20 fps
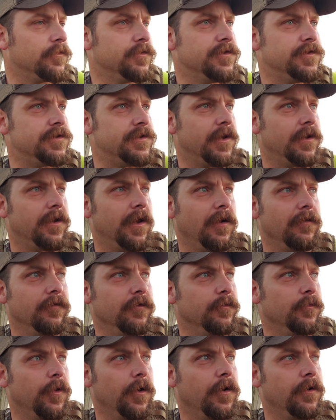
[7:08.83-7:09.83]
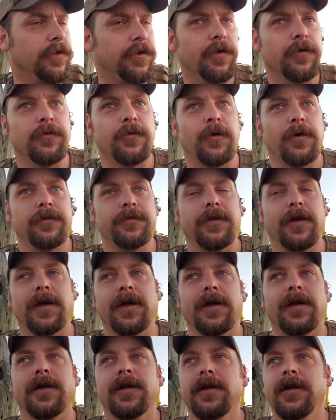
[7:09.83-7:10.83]
shit everywhere, and you don't want
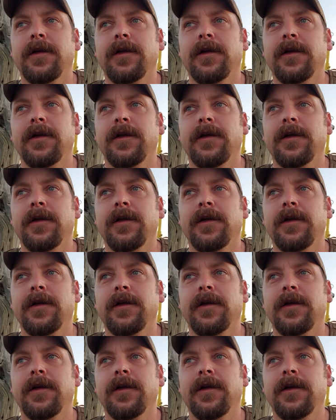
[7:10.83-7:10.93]
that.